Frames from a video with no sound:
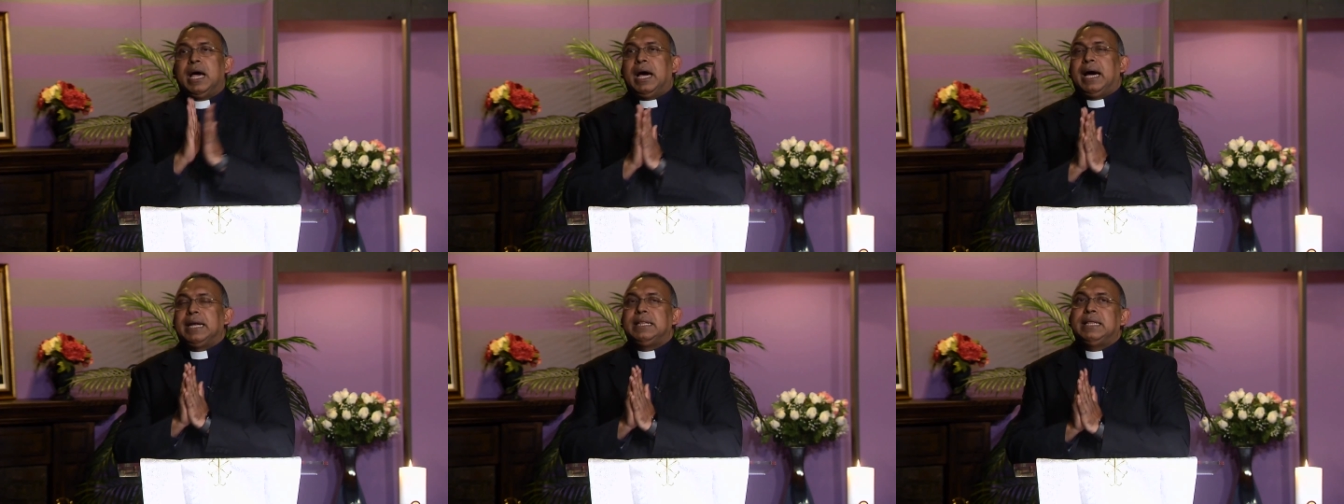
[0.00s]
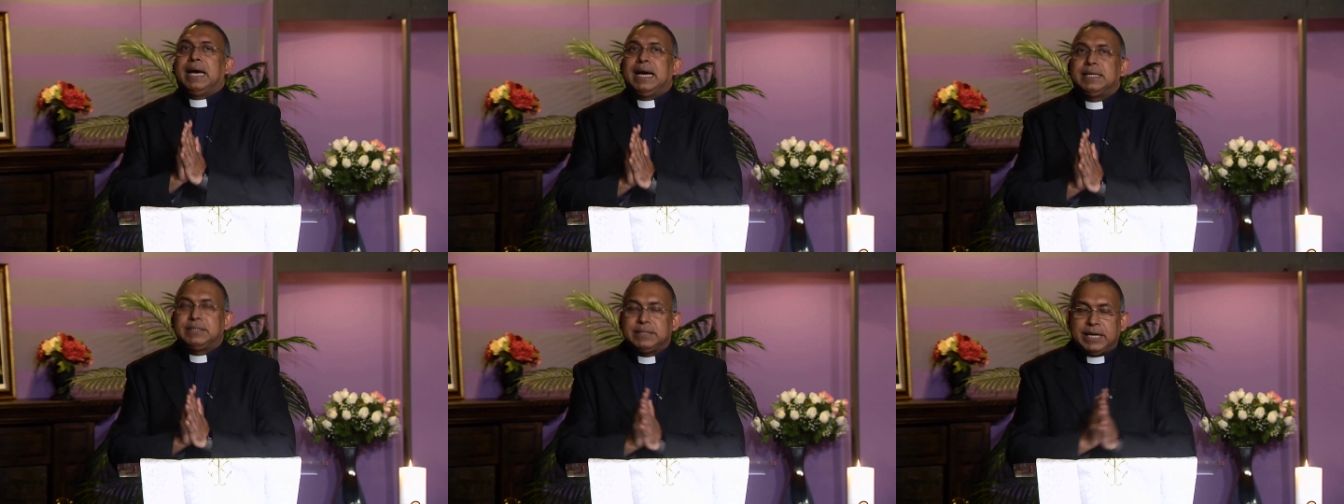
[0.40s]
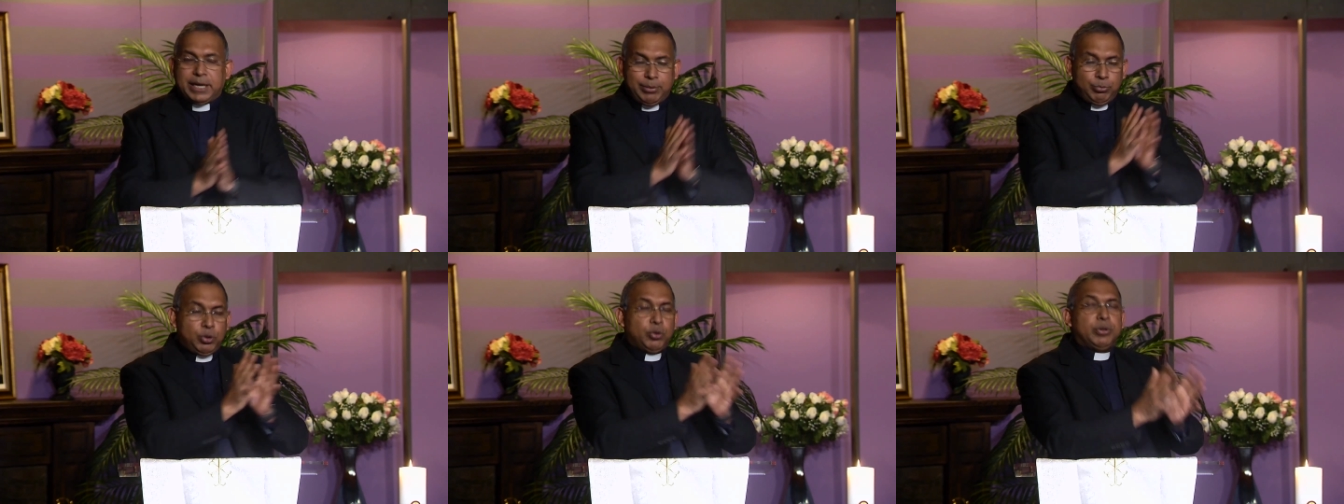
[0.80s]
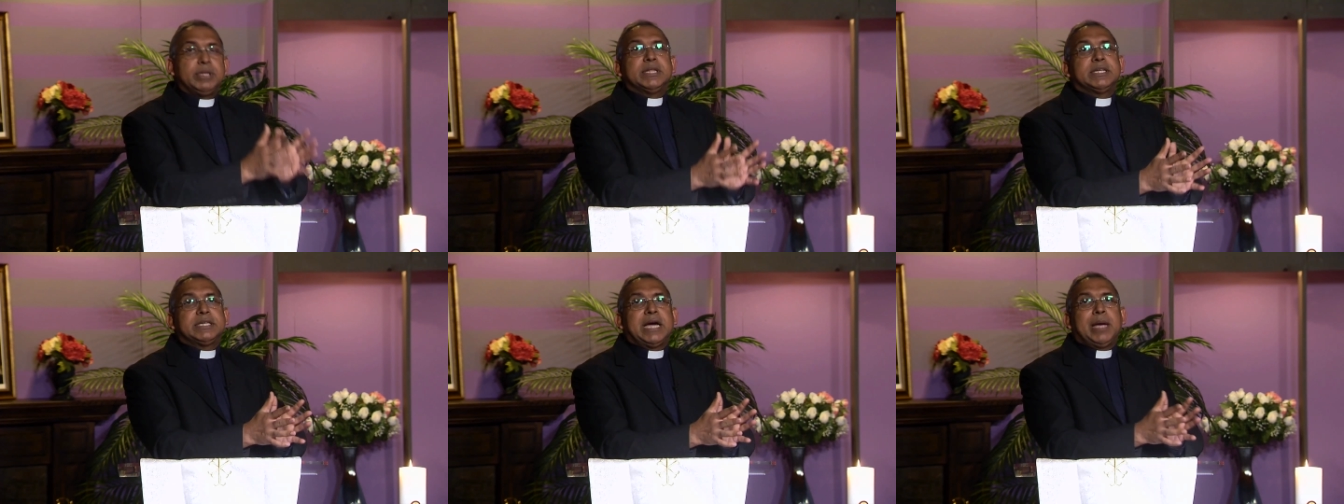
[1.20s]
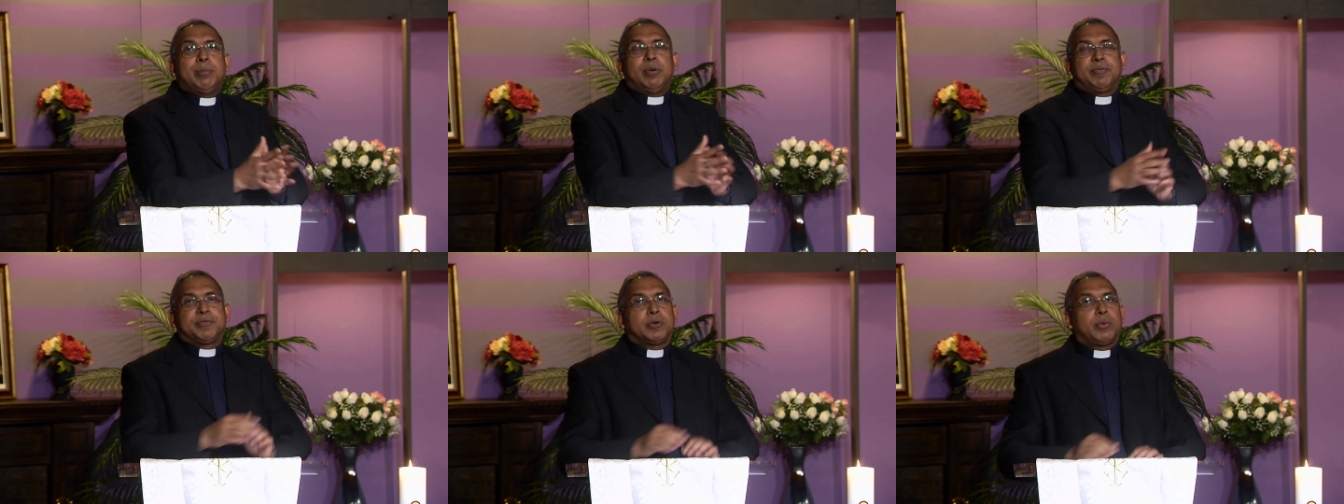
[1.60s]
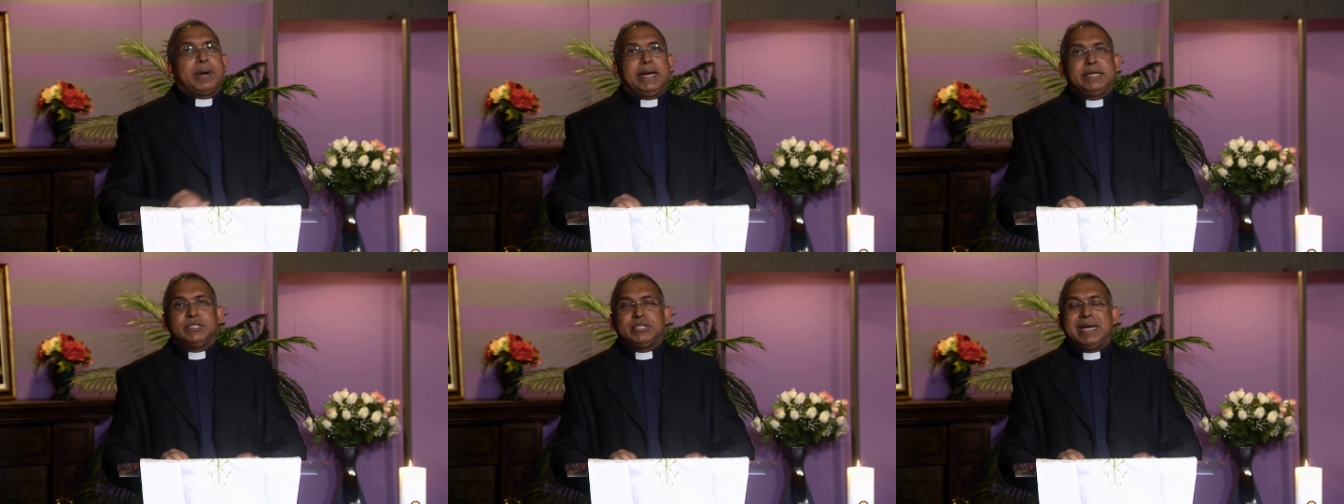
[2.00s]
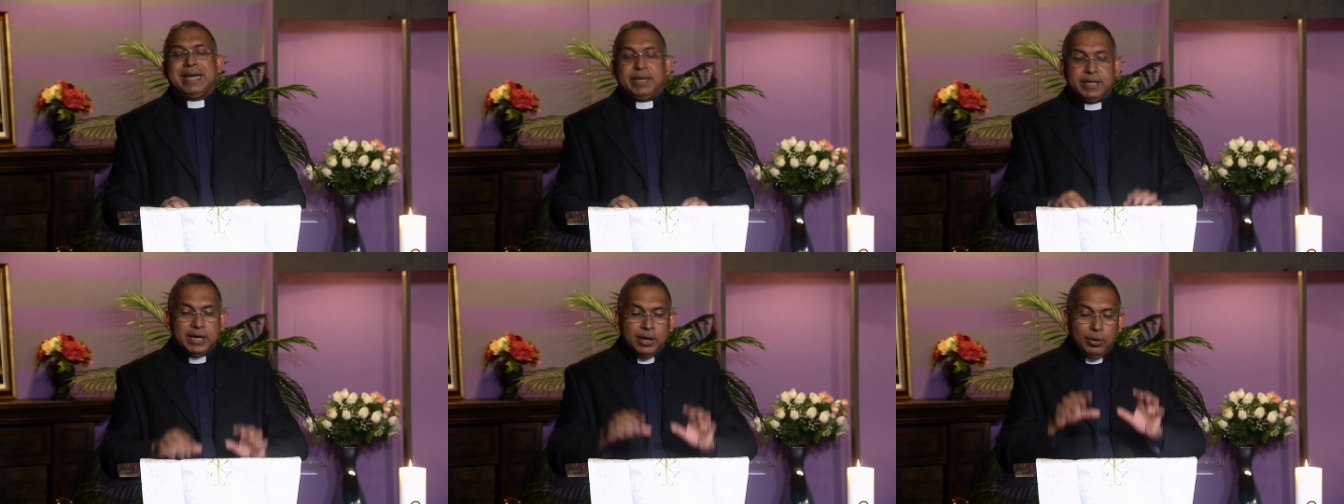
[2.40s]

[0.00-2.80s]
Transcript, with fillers: at that time during the time of Christ and